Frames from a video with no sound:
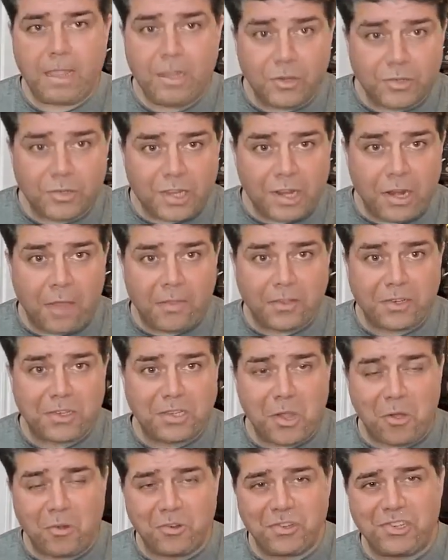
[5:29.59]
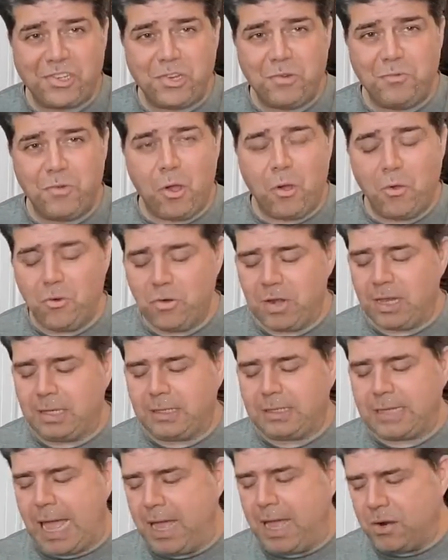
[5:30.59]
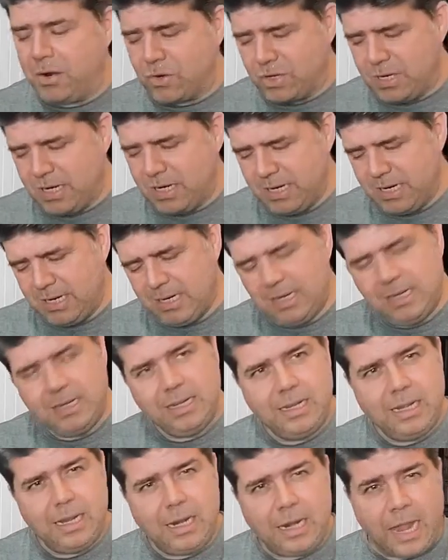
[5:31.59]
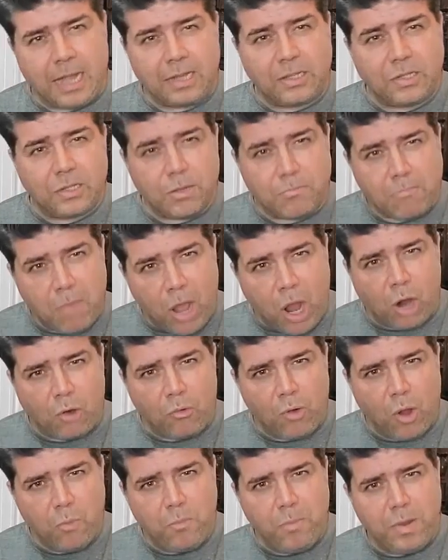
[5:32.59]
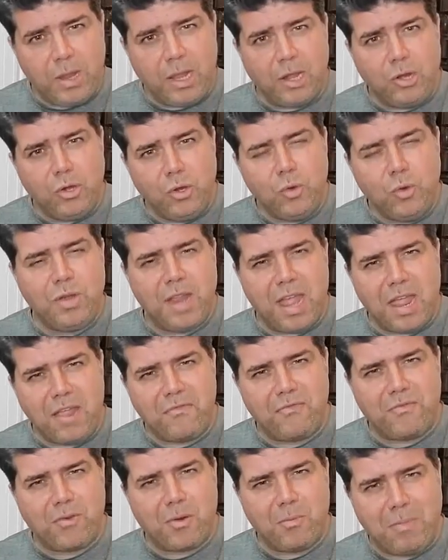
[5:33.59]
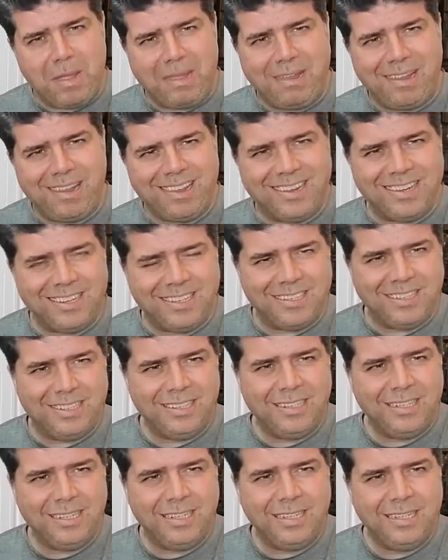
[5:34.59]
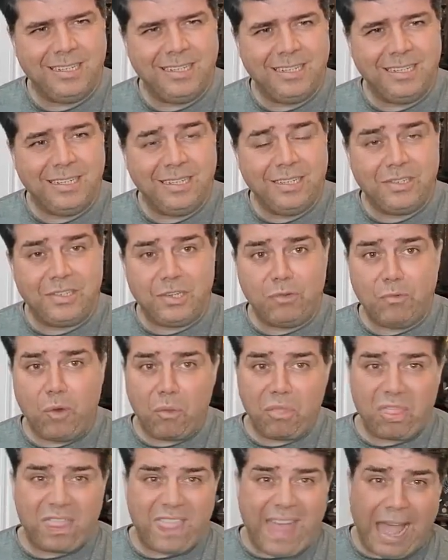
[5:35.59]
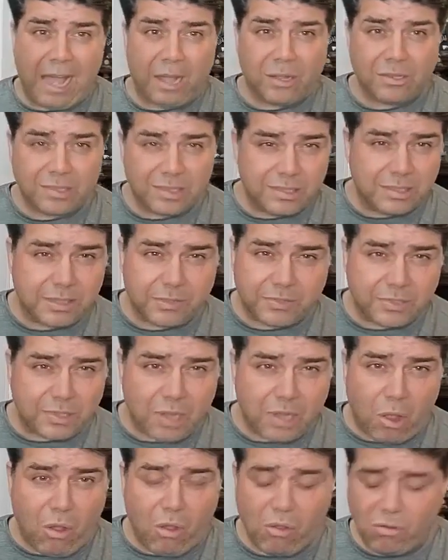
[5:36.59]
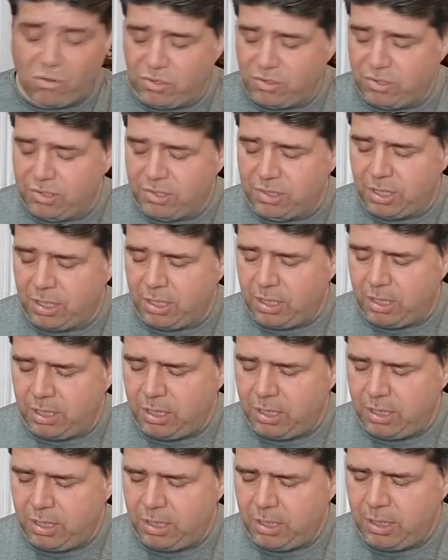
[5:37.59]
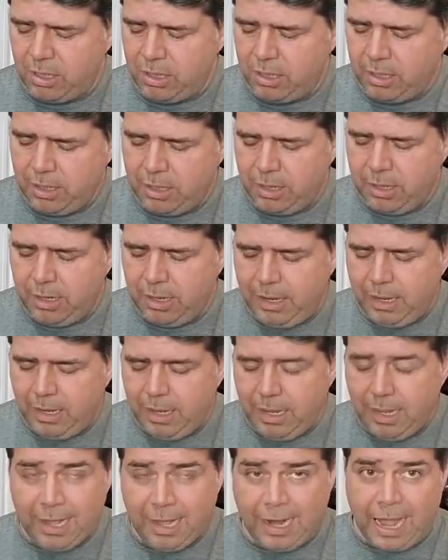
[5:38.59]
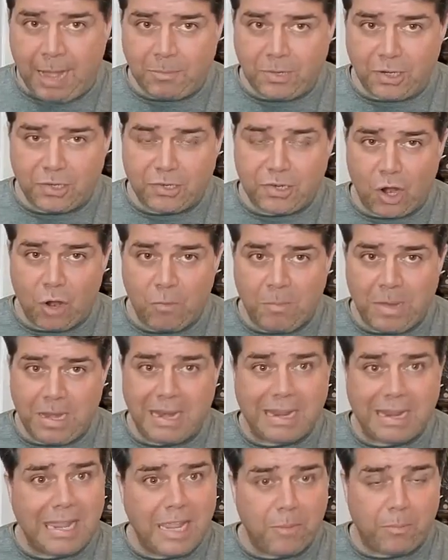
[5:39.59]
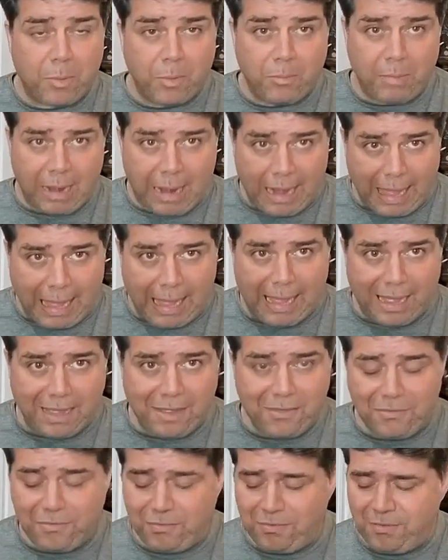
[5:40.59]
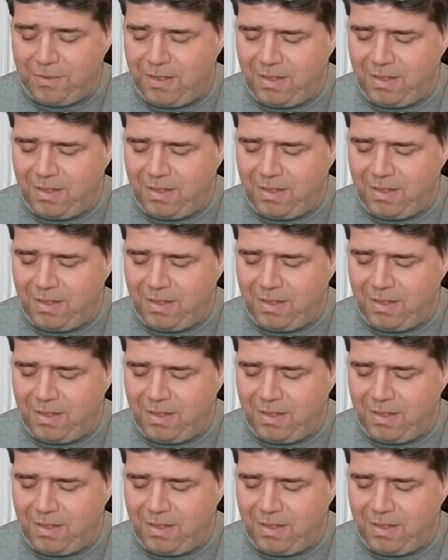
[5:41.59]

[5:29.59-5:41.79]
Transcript: Here's another song she wrote entitled, Let Tomorrow Be a New Day for Me. She wrote thousands of songs, and I'm determined to keep them alive